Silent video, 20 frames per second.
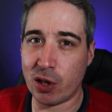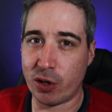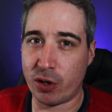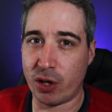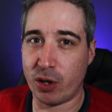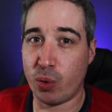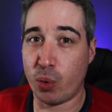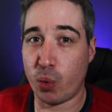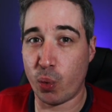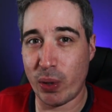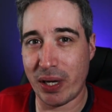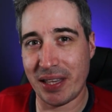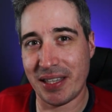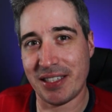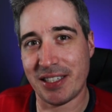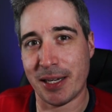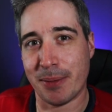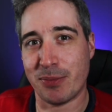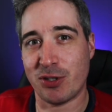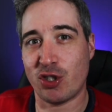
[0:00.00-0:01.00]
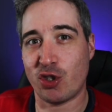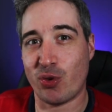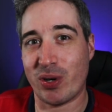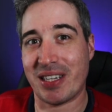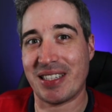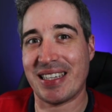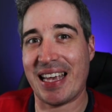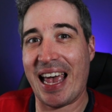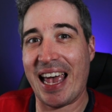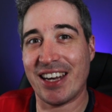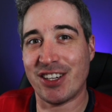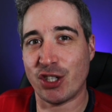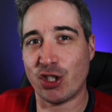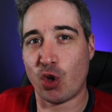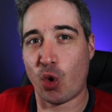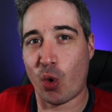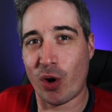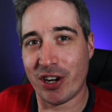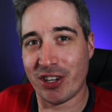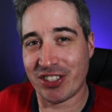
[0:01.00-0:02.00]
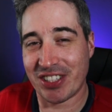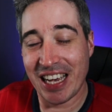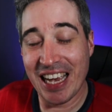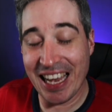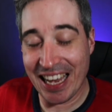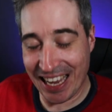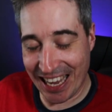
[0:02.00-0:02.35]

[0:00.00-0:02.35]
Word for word: look good with weekly tips, tricks, and tutorials.